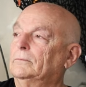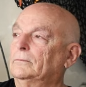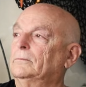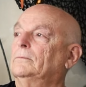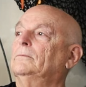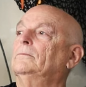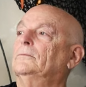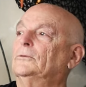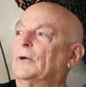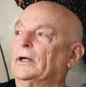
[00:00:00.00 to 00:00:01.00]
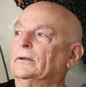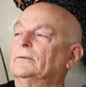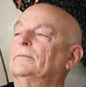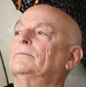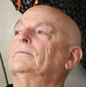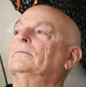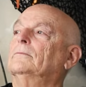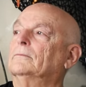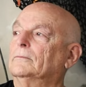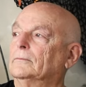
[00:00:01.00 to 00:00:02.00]

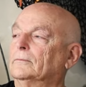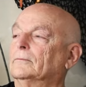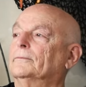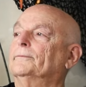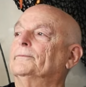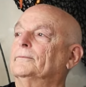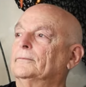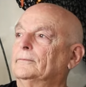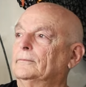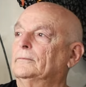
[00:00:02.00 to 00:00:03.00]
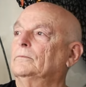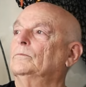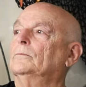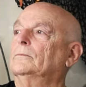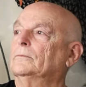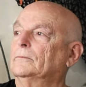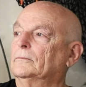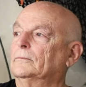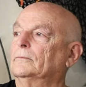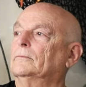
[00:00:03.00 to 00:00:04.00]

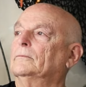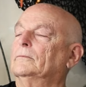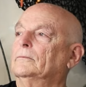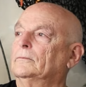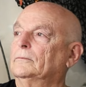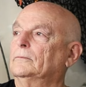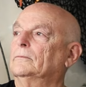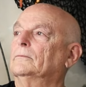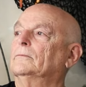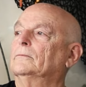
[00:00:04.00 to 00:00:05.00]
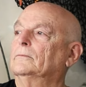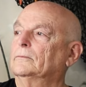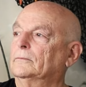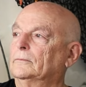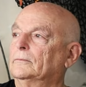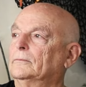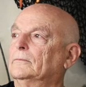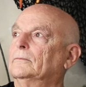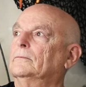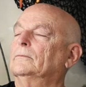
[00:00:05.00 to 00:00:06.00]

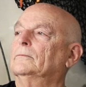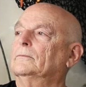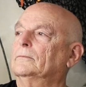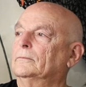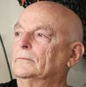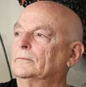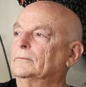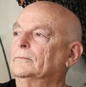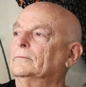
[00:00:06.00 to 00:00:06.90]
[no speech]